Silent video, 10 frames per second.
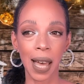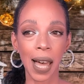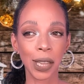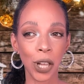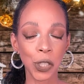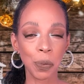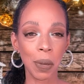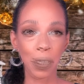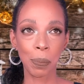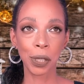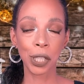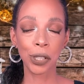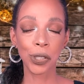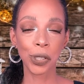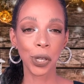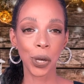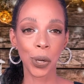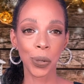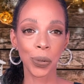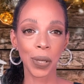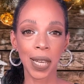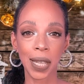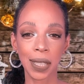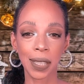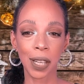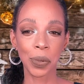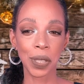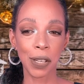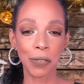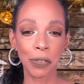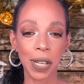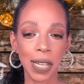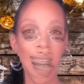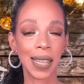I lost mine 2 years ago and I was never ready.